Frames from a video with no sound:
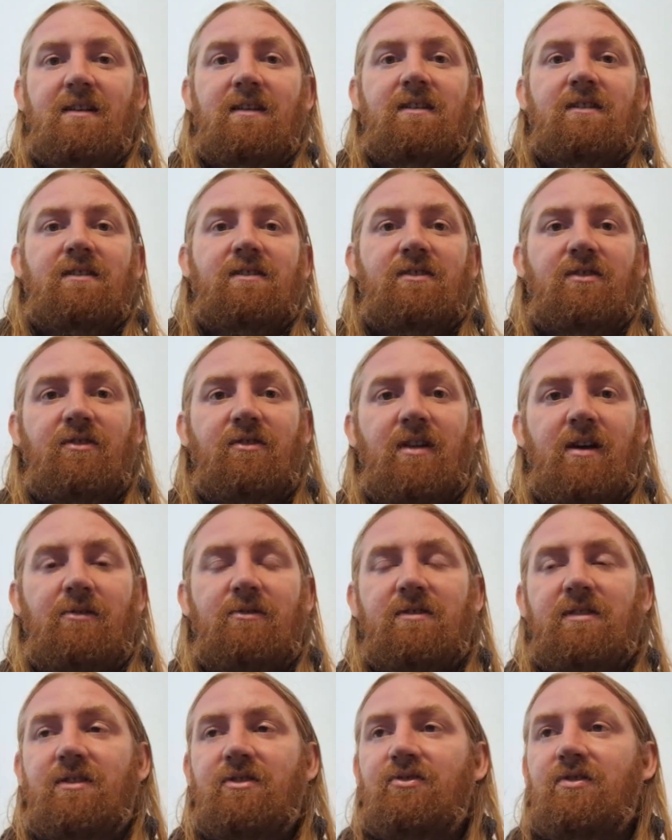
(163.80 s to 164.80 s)
So that
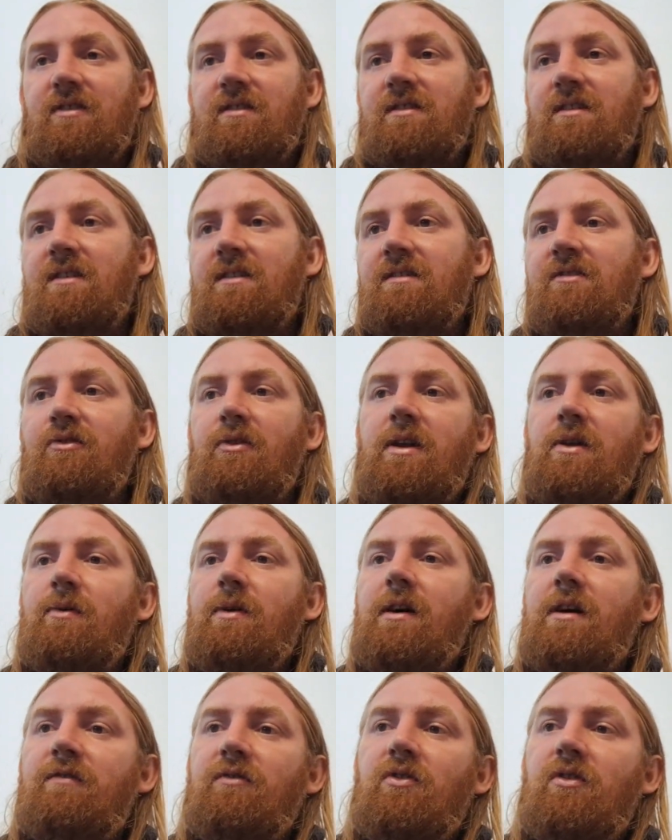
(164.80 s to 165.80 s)
was interesting. So anyway,
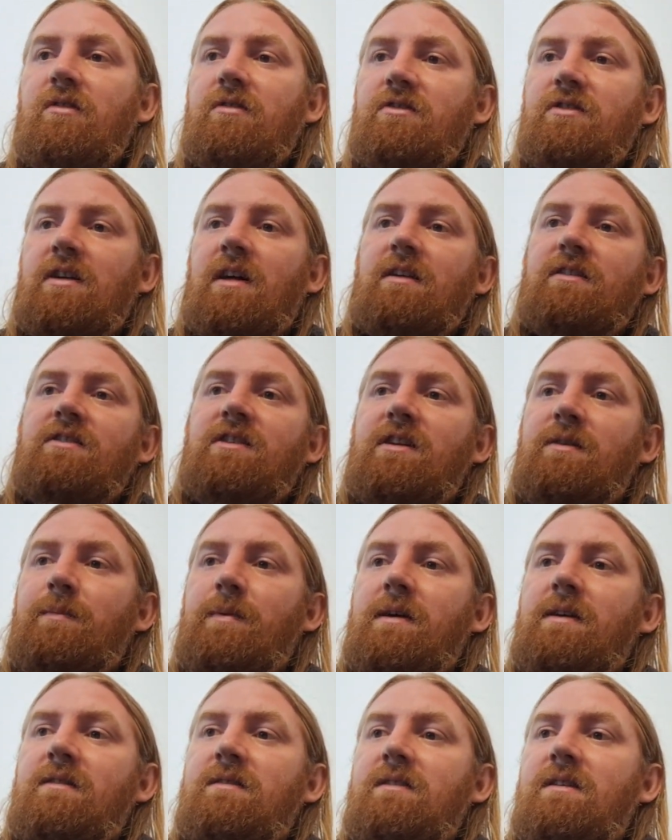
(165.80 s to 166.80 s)
I've got
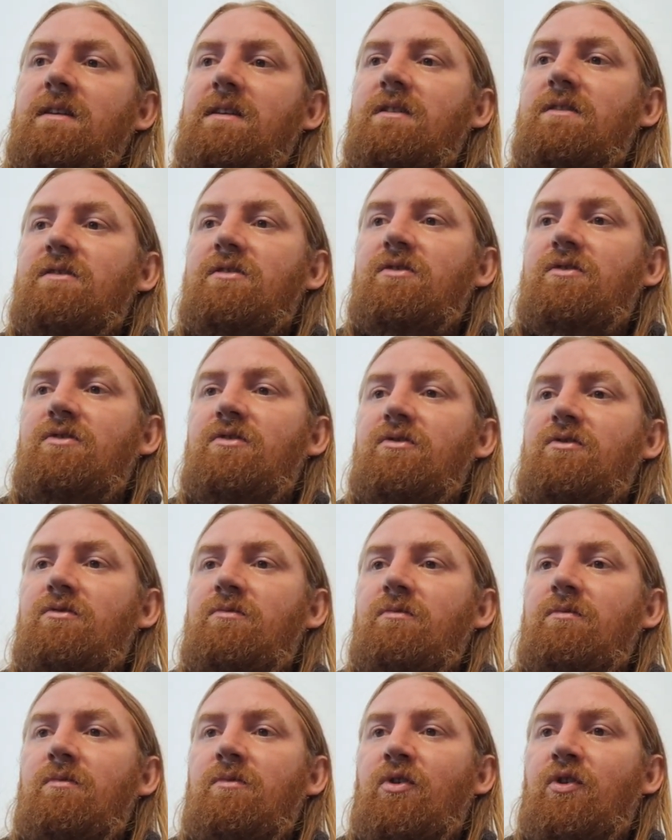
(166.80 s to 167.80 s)
ChatGPT to
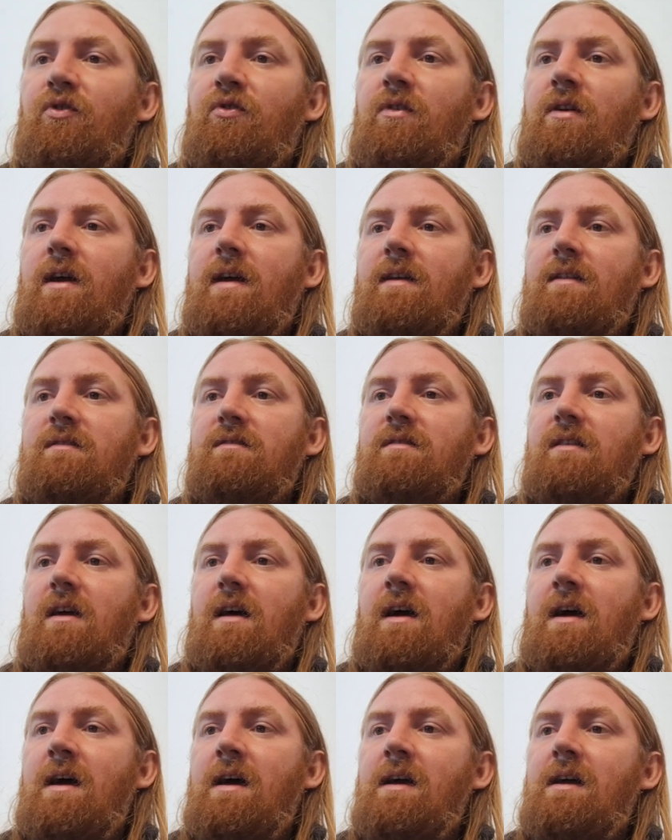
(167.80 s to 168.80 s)
create
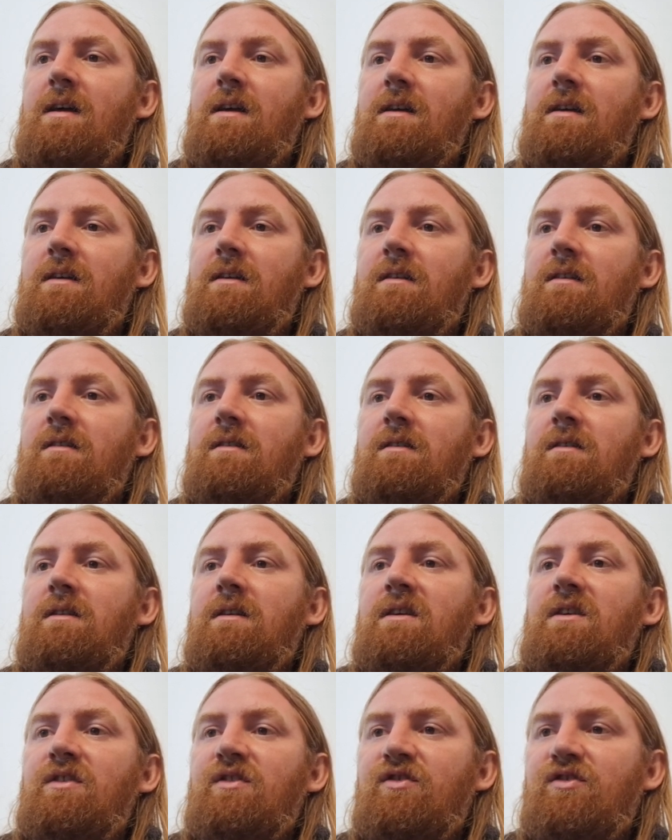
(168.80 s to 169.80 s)
a
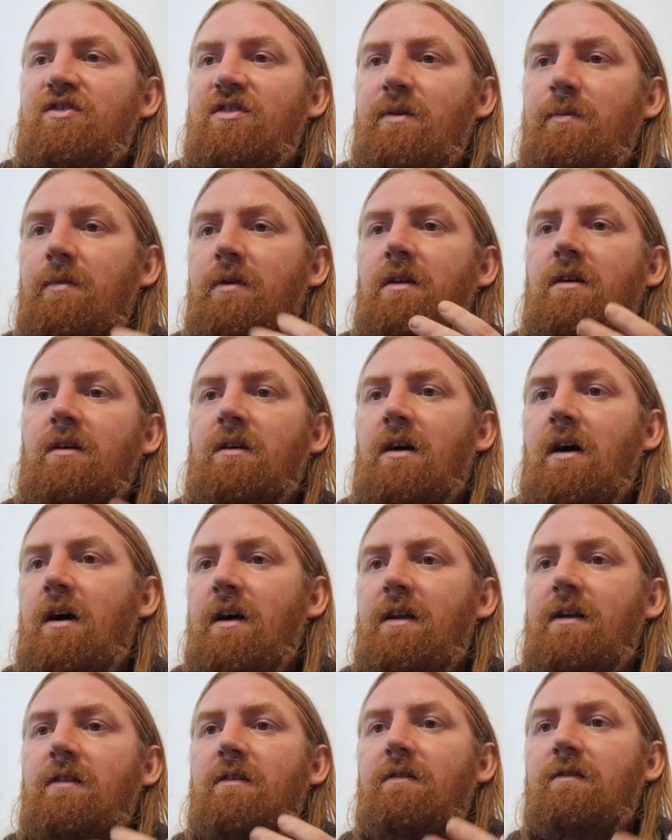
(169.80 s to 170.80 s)
similar
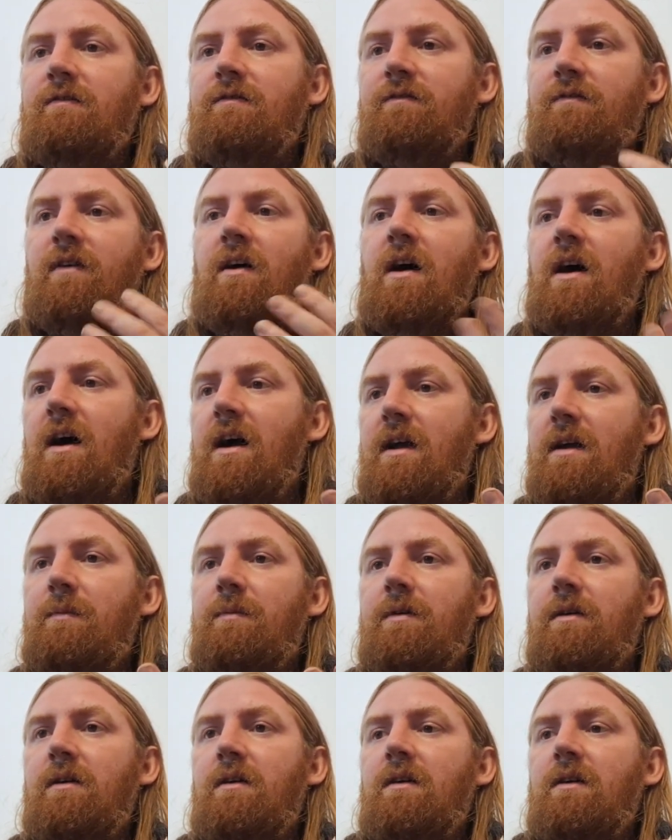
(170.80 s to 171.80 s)
kind of vibe,
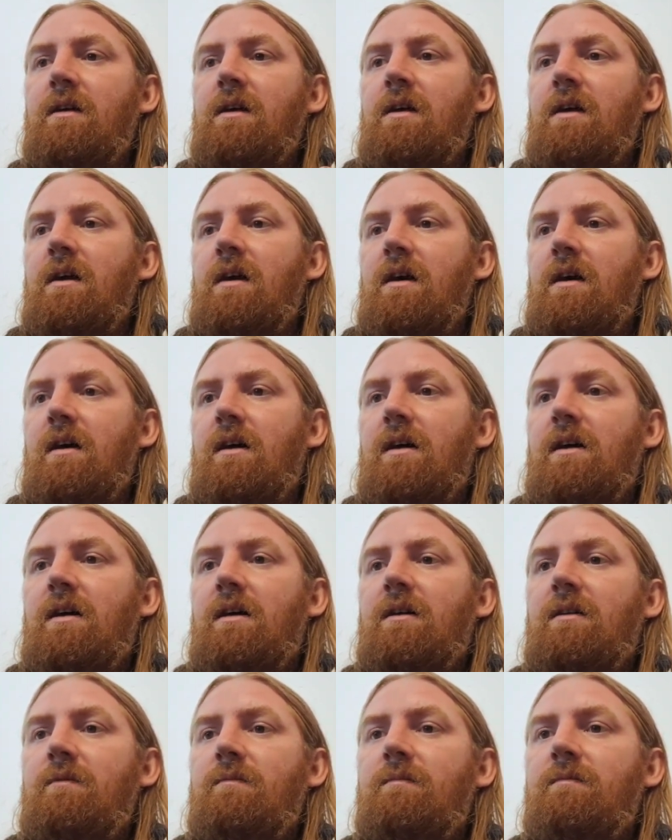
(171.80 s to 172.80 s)

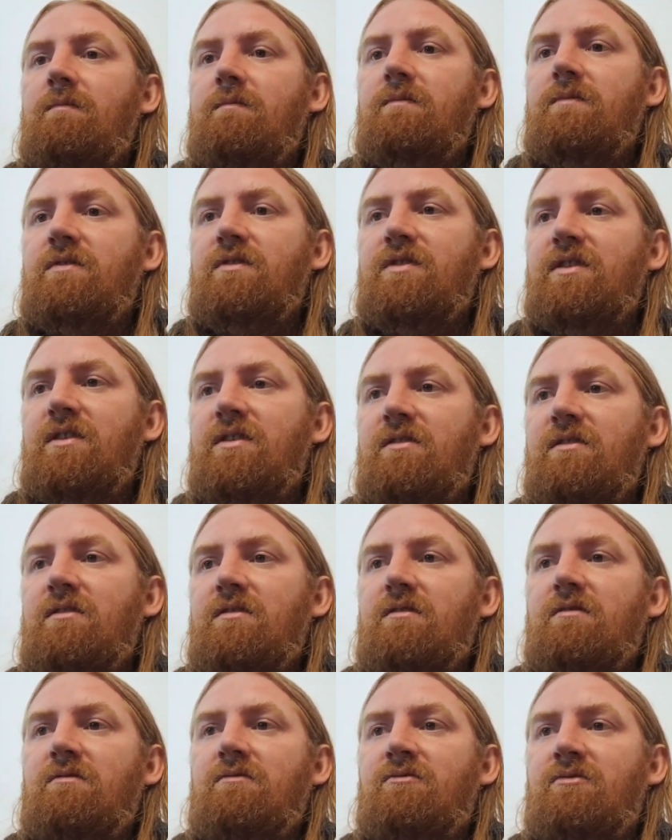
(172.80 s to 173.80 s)
um,
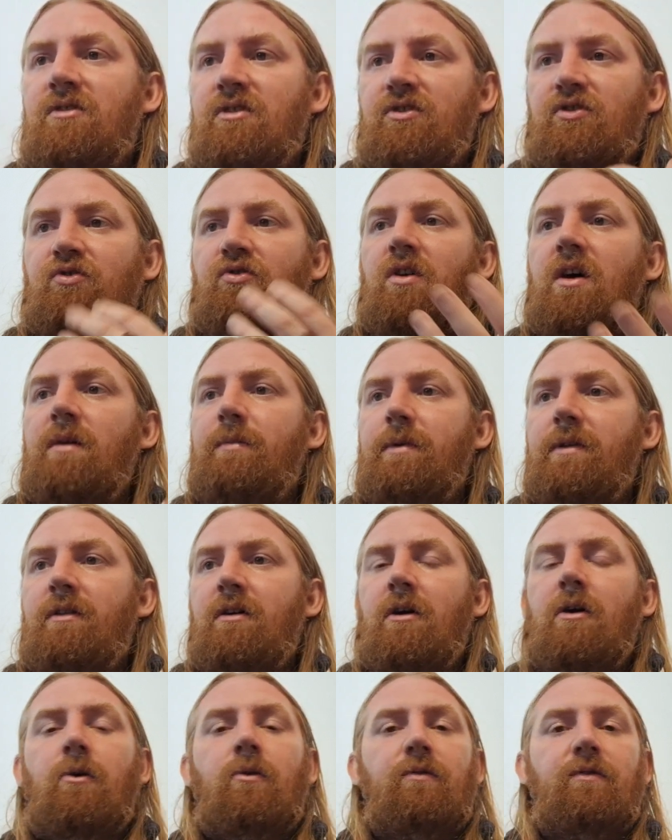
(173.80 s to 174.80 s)
just describing the
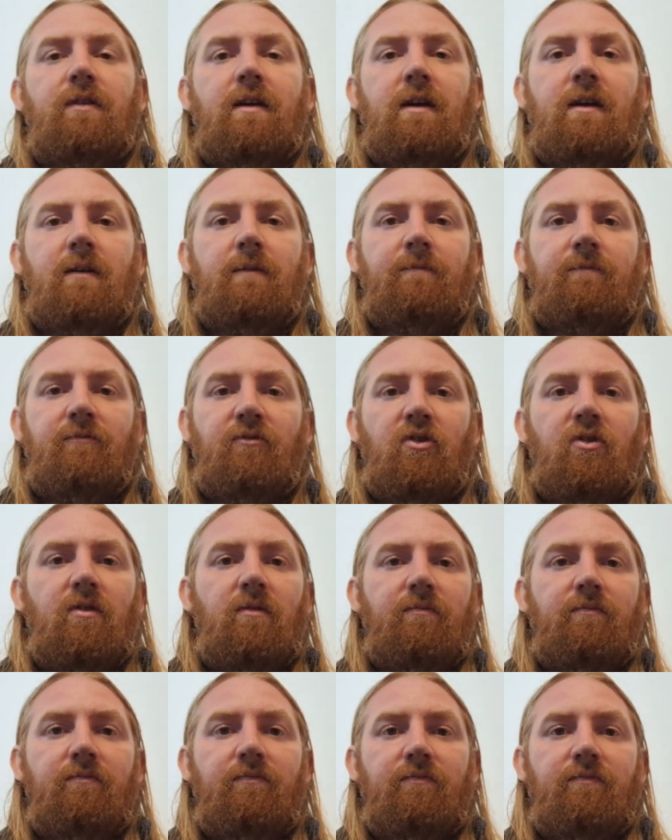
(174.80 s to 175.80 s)
whole thing
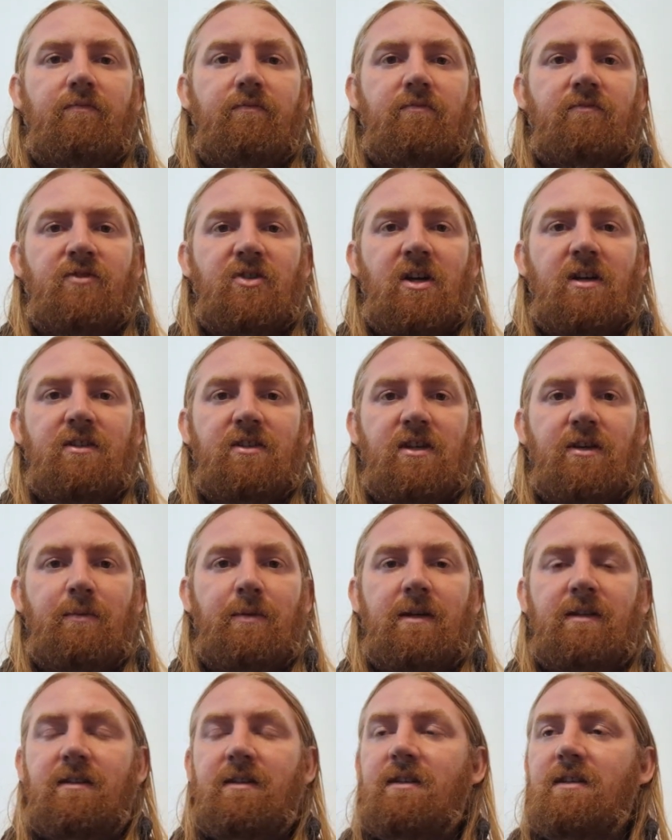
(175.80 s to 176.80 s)
from
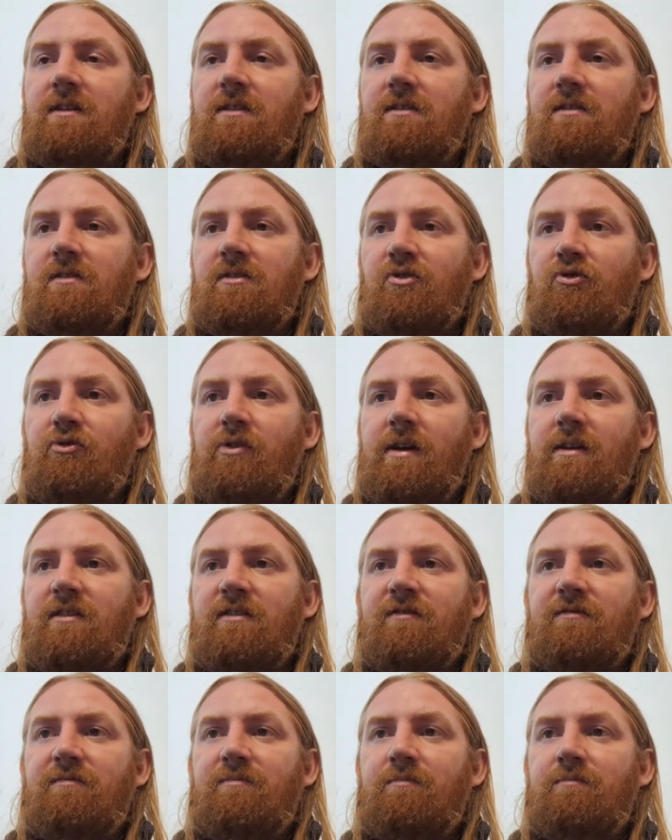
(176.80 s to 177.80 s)
ChatGPT's
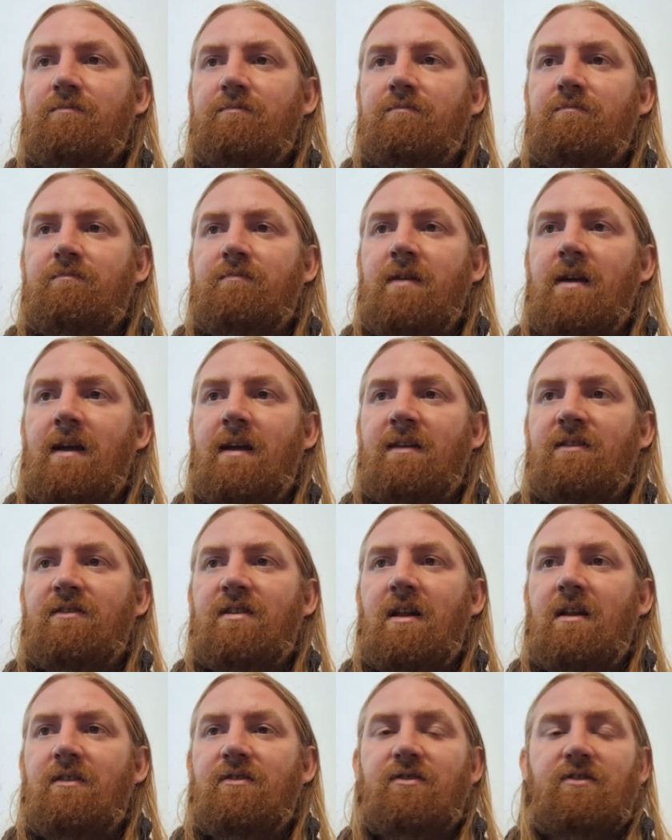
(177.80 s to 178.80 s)
creative
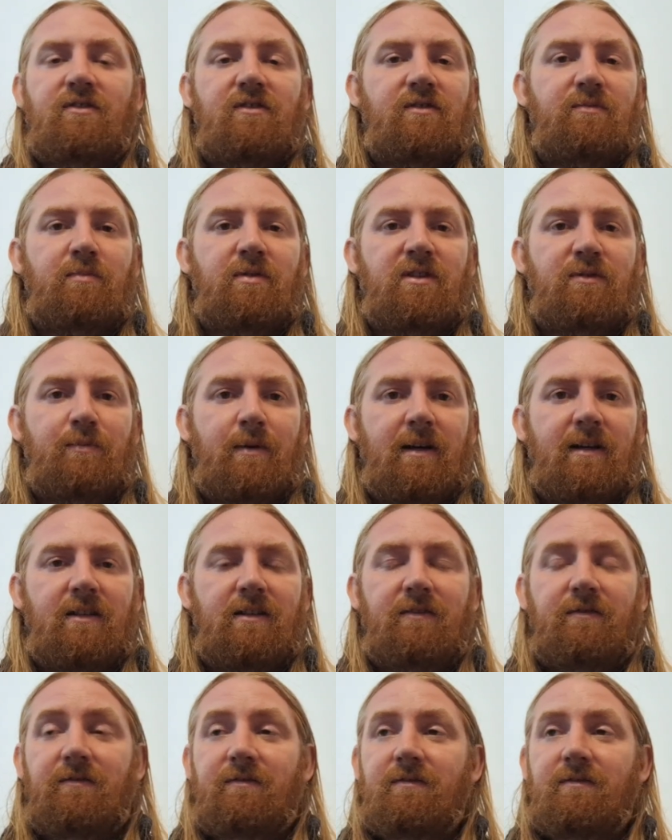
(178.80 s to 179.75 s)
intelligence perspective.